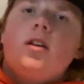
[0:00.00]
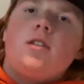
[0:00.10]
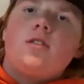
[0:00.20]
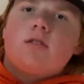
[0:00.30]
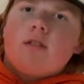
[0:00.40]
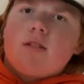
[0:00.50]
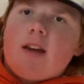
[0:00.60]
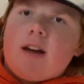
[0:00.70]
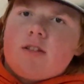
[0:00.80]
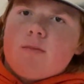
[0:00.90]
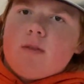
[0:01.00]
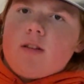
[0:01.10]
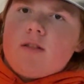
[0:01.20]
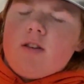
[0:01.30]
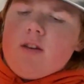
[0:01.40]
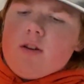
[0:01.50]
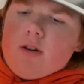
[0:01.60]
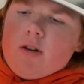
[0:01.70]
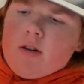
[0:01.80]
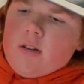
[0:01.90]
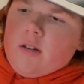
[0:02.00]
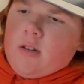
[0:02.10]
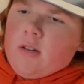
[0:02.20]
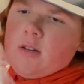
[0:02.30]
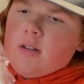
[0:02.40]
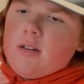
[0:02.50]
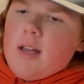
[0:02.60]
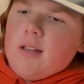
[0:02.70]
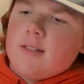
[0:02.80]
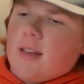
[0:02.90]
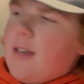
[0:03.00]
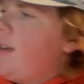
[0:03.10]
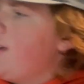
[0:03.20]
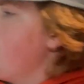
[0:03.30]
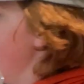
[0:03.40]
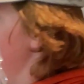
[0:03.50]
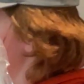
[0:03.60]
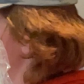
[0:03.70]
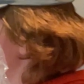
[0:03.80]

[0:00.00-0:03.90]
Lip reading: You just attach them onto your desk and